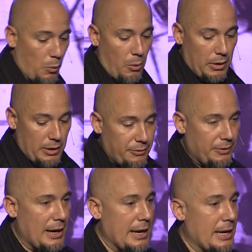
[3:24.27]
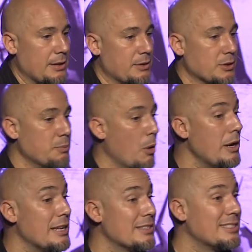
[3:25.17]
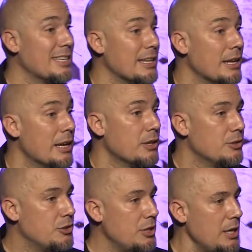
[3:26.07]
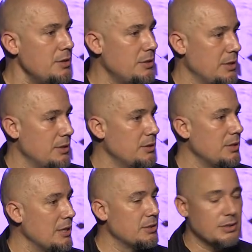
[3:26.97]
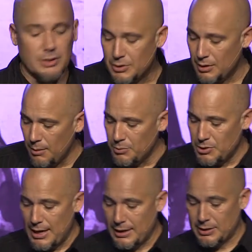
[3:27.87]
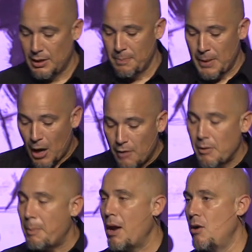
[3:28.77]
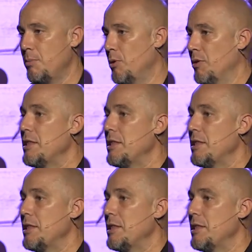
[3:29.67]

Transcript: What we're going to find this morning is that Jesus is the subject of a parable.